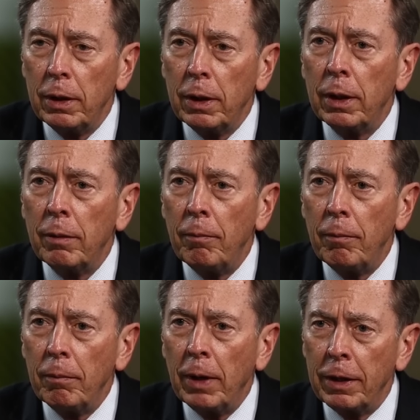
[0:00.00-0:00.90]
um,
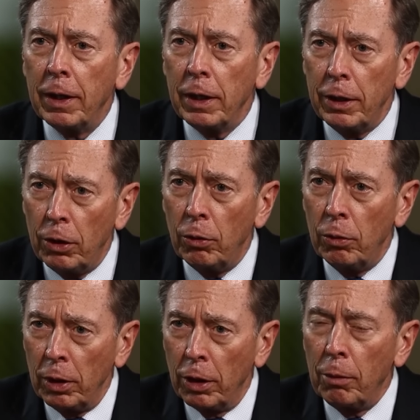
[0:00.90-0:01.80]
I think I
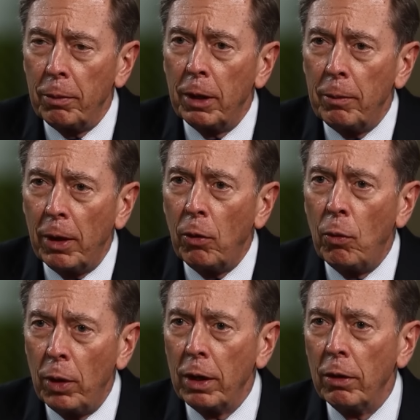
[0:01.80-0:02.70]
know a little bit about
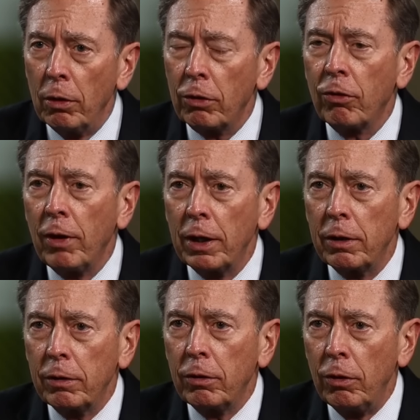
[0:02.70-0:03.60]
what it looks
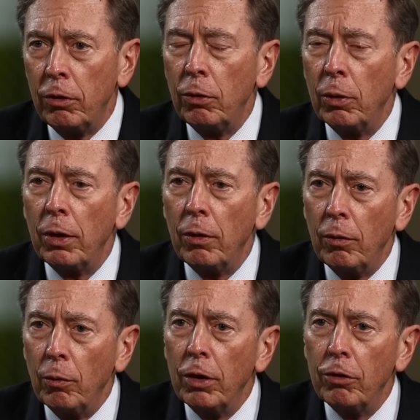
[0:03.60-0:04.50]
like to do it
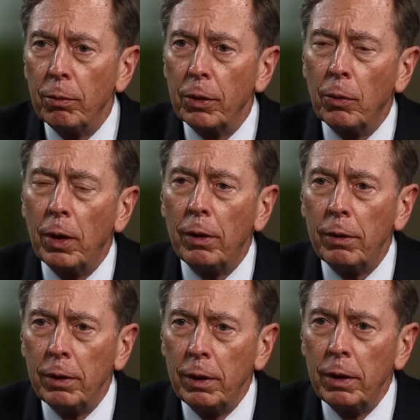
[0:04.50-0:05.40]
reasonably well.